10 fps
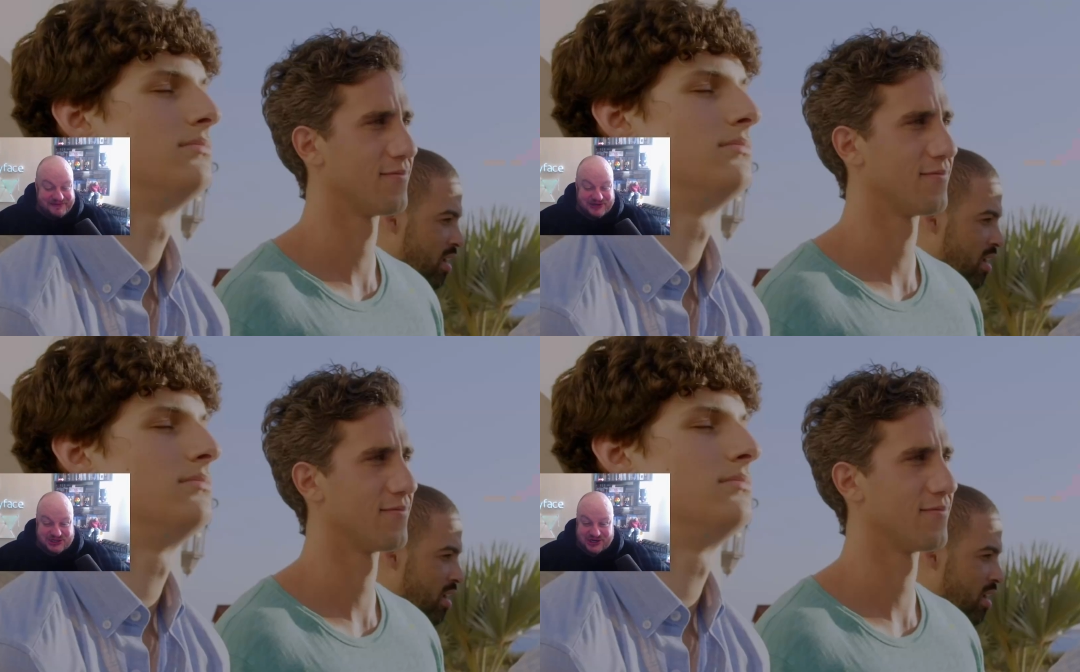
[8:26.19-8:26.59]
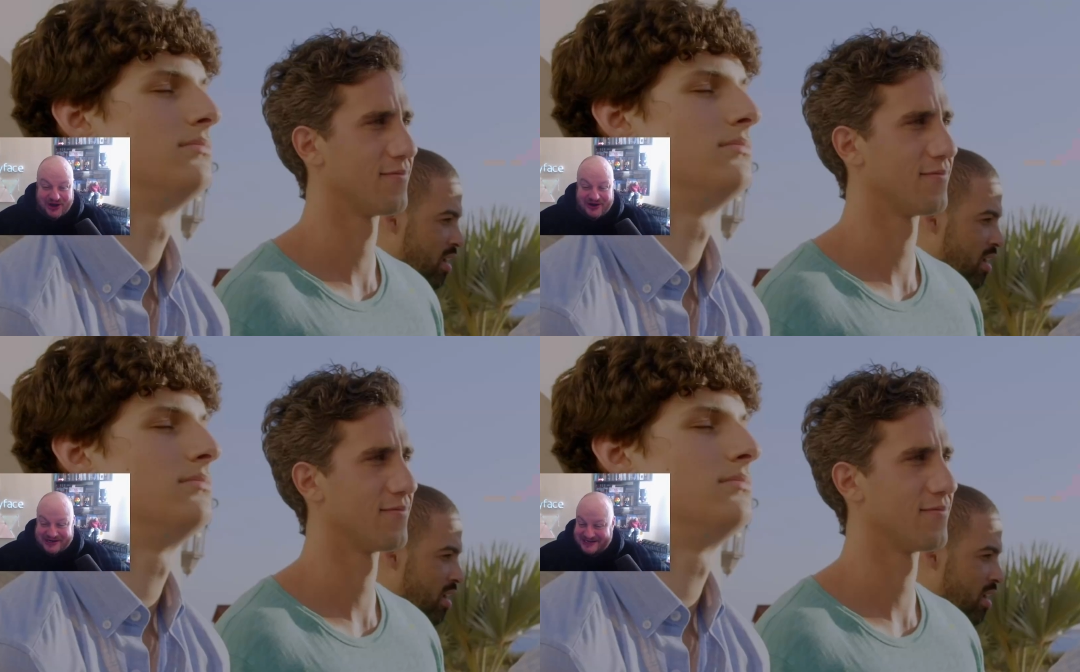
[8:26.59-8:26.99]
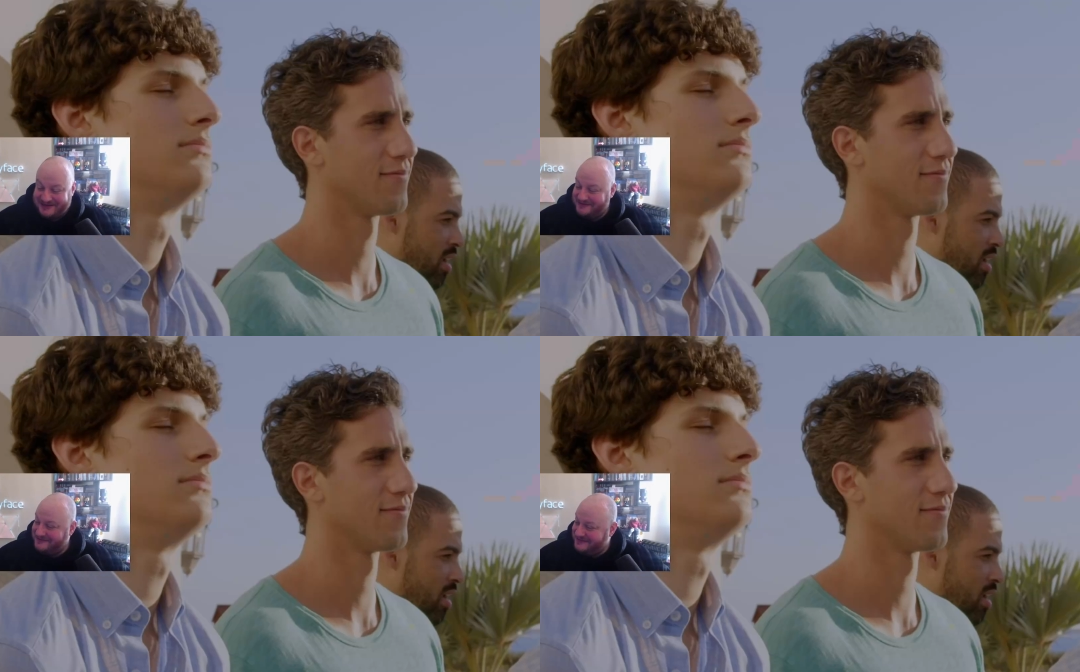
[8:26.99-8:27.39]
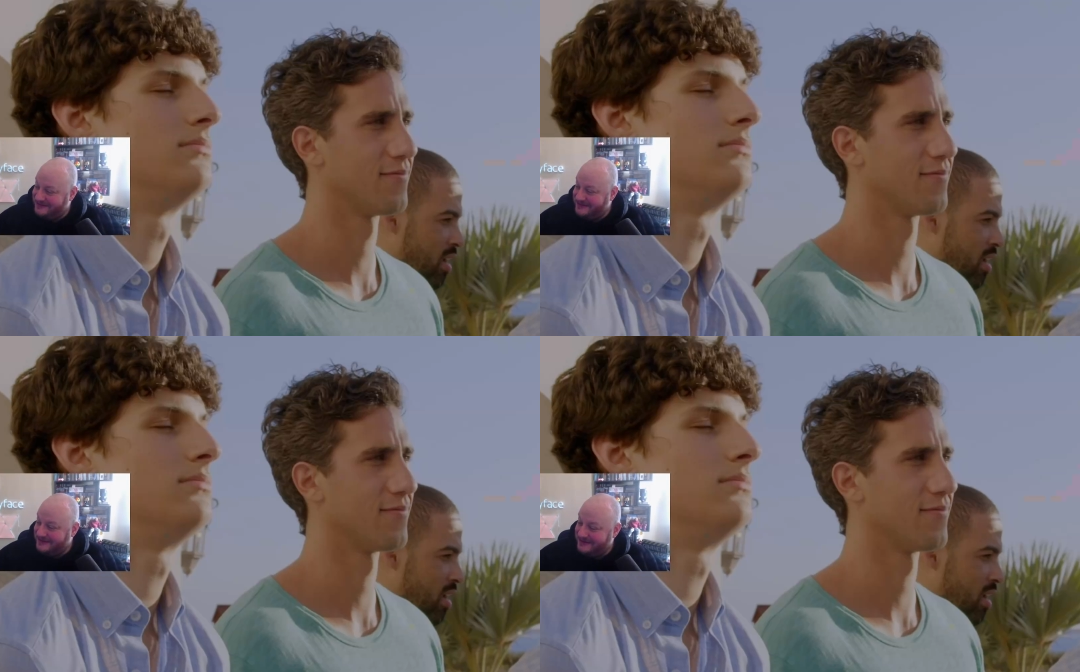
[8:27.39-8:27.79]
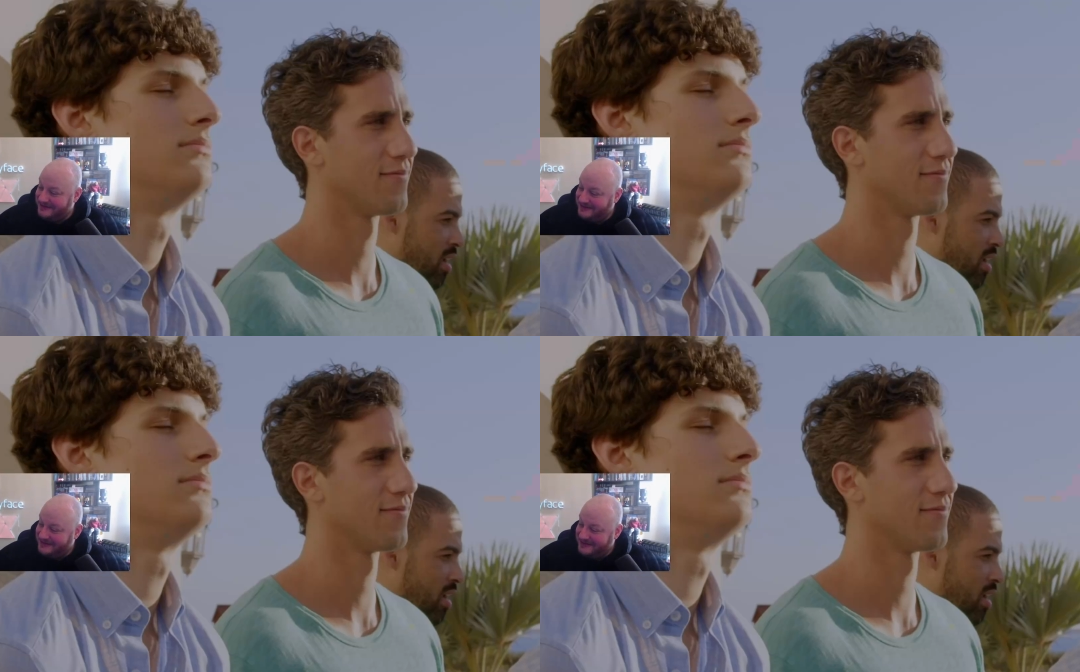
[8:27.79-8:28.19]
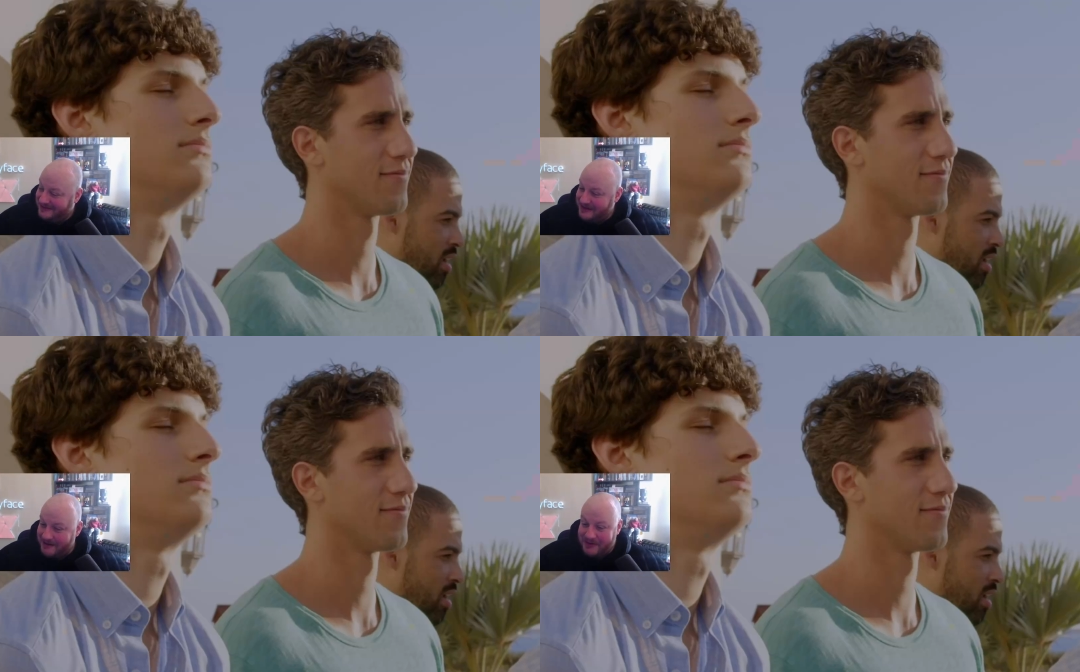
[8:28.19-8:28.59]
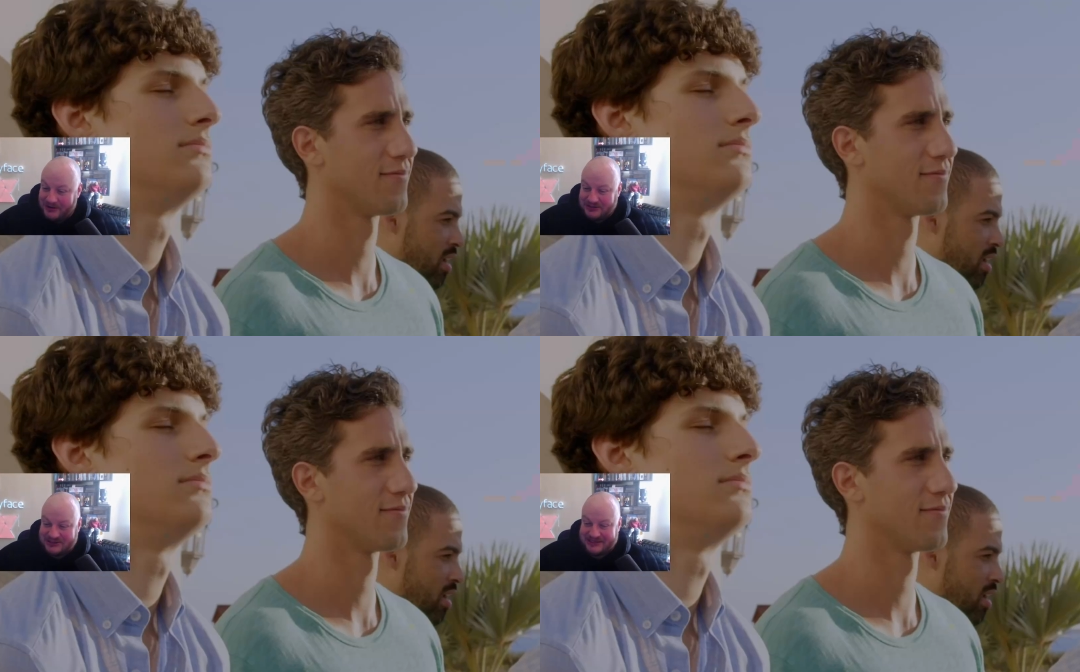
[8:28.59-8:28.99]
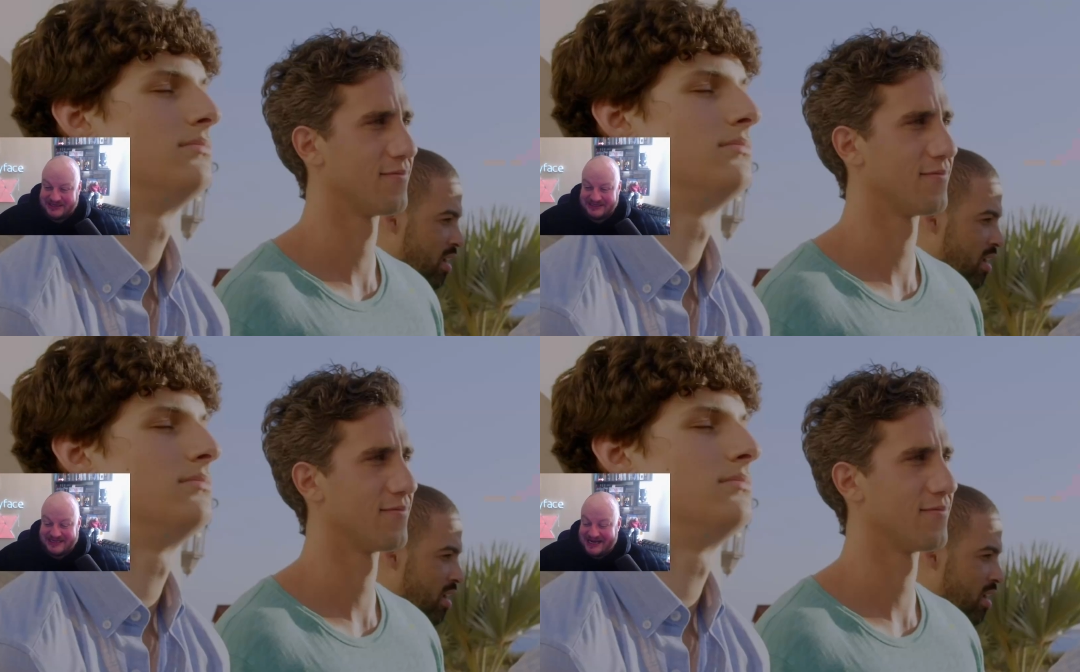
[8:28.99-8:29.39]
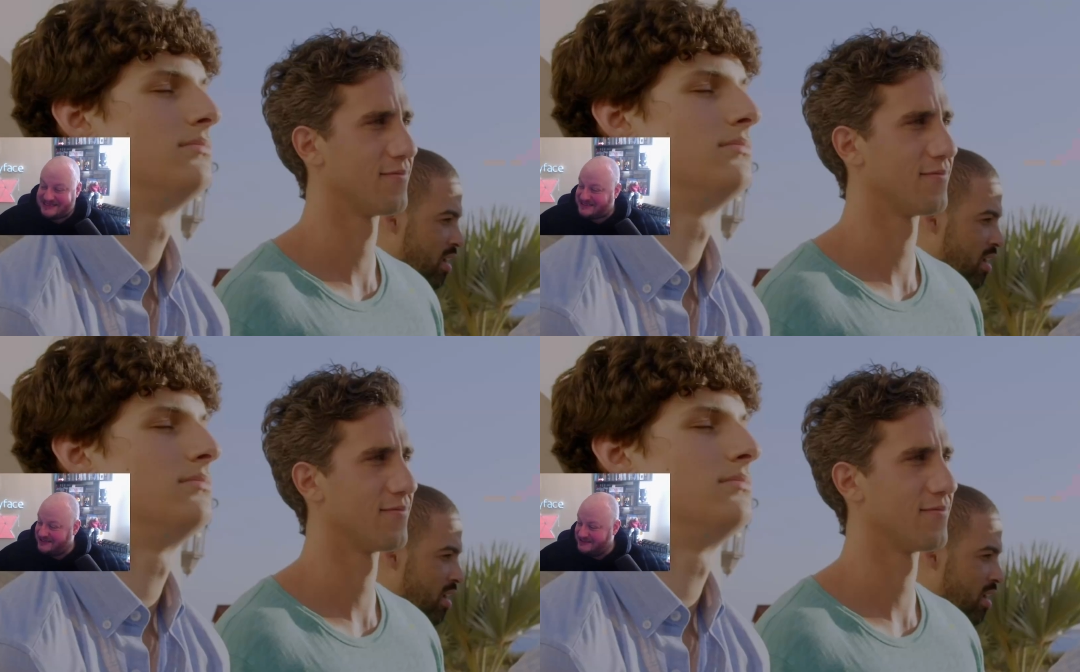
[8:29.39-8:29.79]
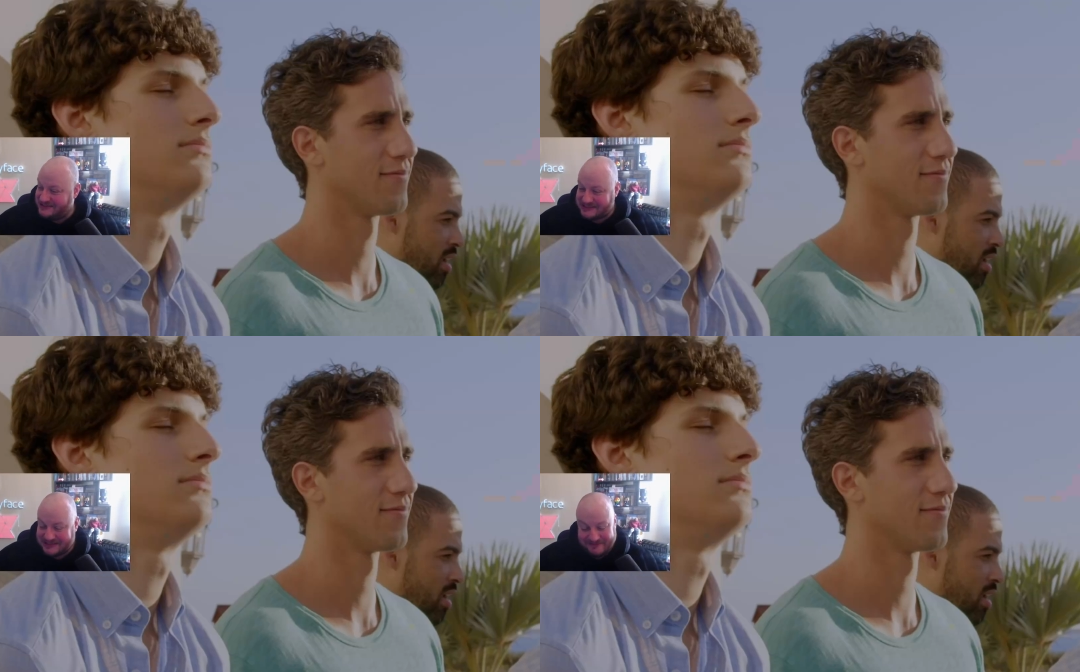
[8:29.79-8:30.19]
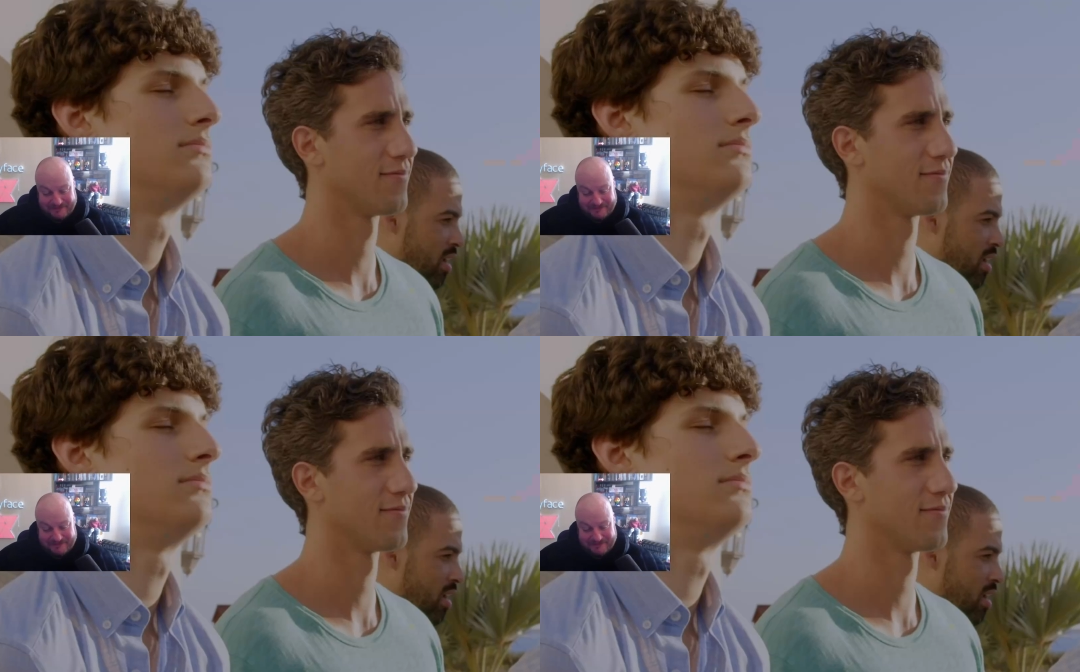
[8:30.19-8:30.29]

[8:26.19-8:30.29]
Speaker 1: of a shock amongst the contestants.